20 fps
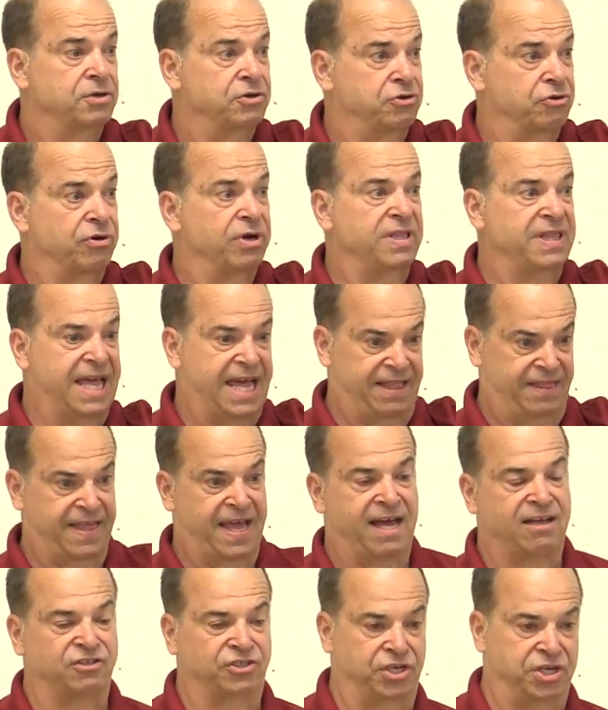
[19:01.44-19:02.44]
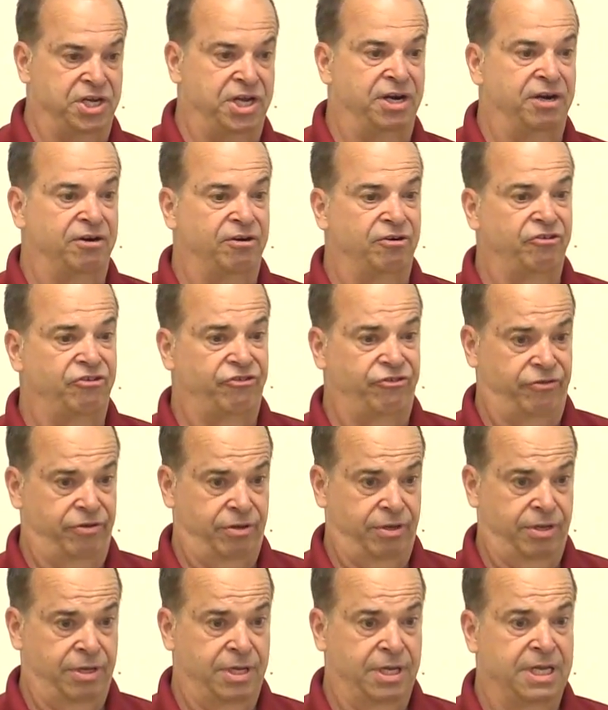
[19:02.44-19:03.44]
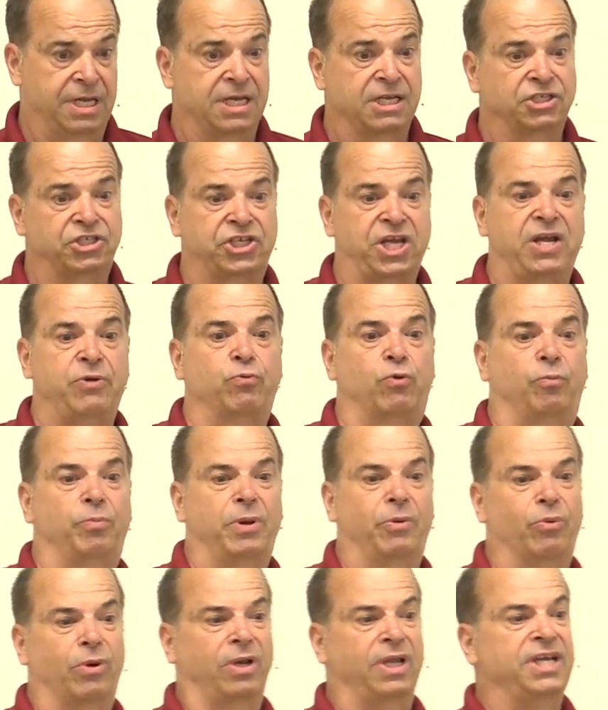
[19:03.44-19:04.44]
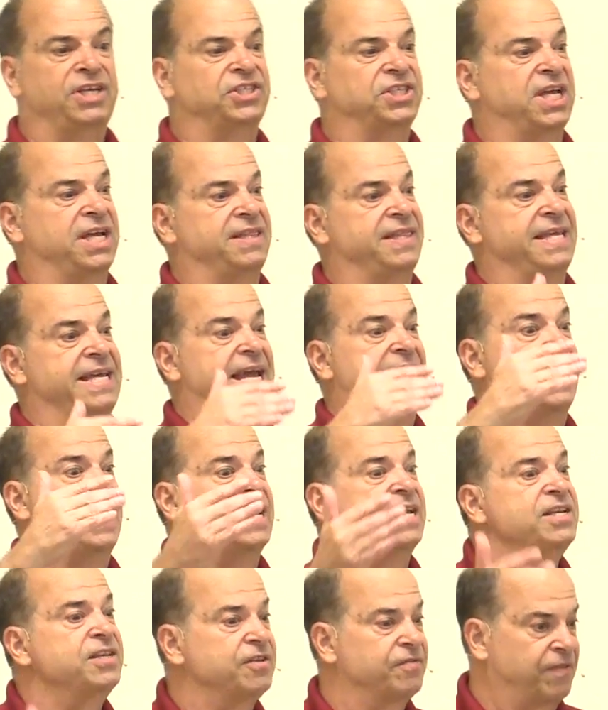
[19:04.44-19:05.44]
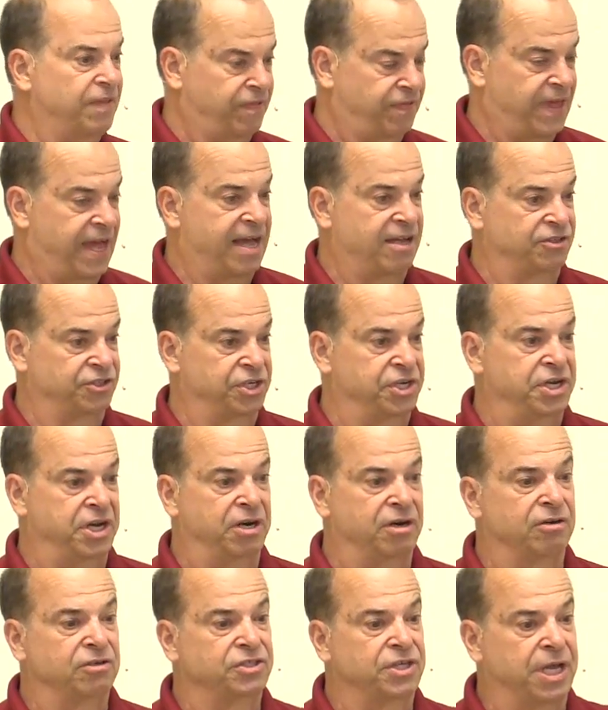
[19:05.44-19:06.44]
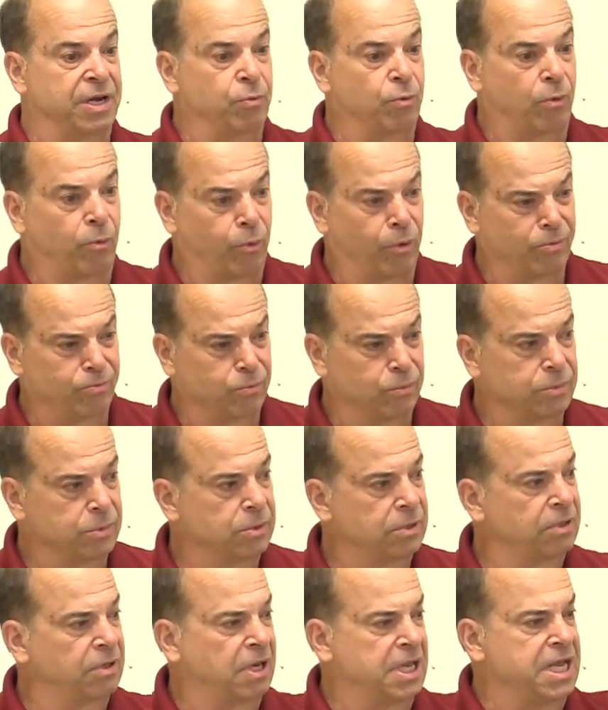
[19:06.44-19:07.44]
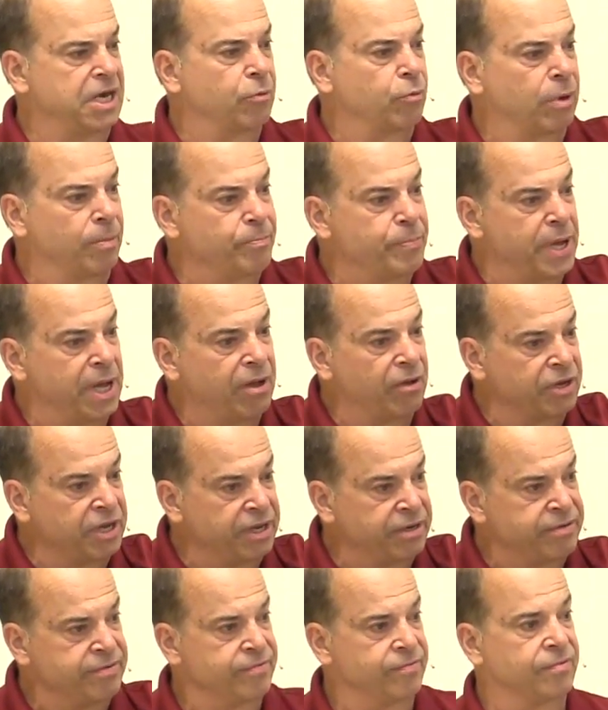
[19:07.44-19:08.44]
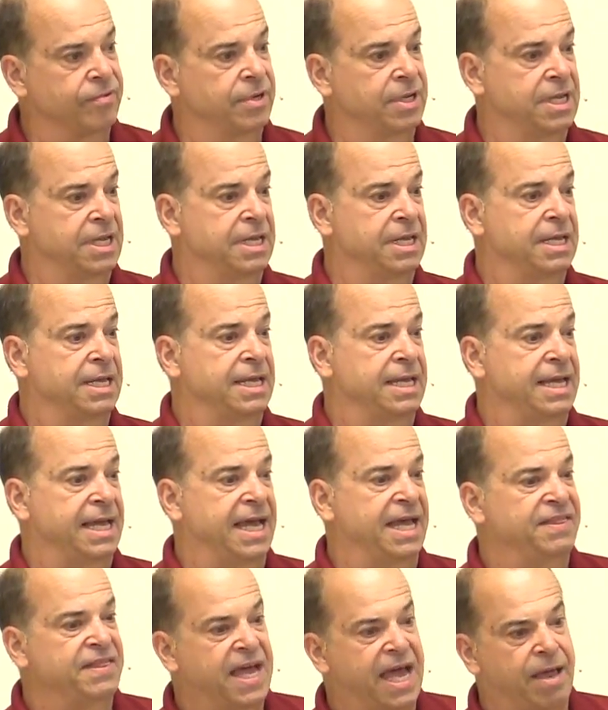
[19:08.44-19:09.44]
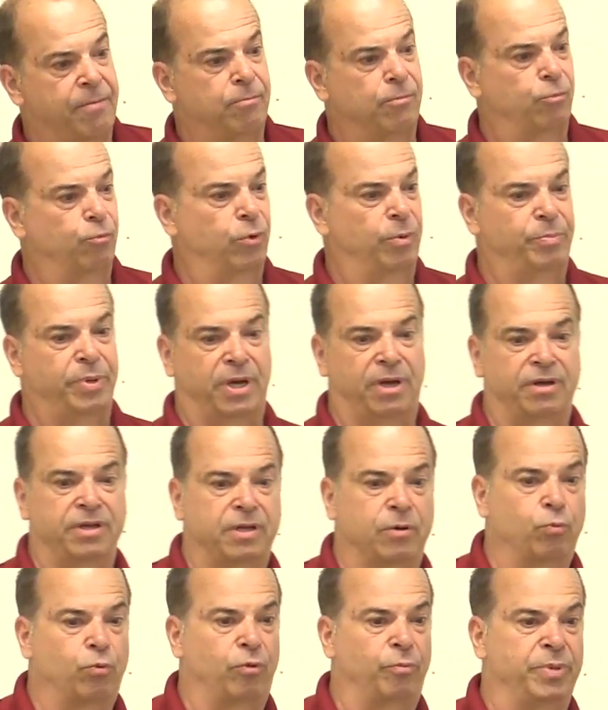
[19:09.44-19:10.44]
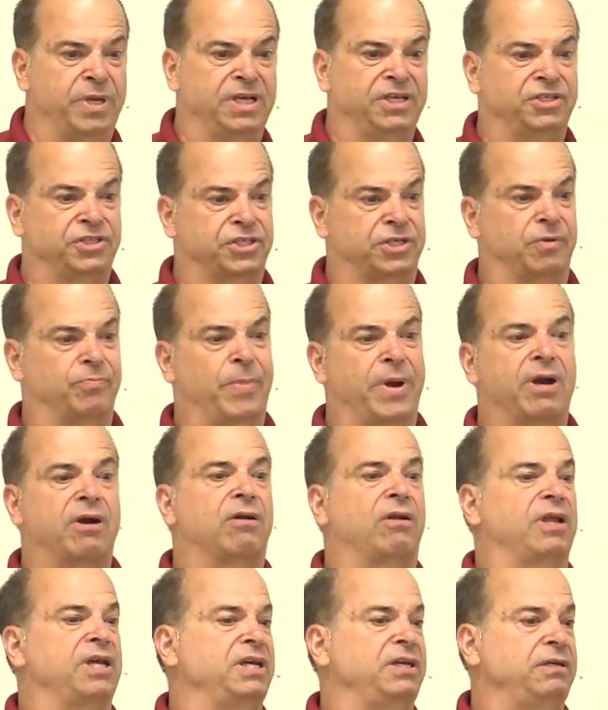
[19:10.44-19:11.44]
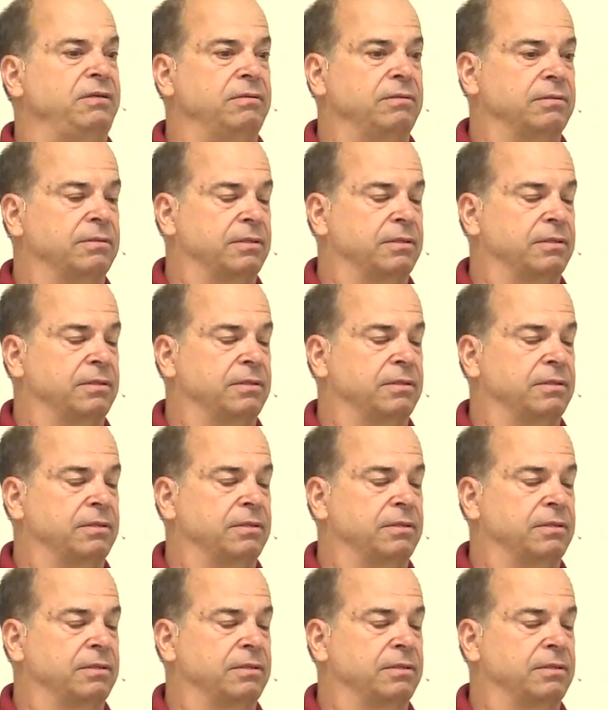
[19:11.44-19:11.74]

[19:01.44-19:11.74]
during that thousand years. Satan will be released at the end of the thousand years and will re- lead a rebellion. And that rebellion will be summarily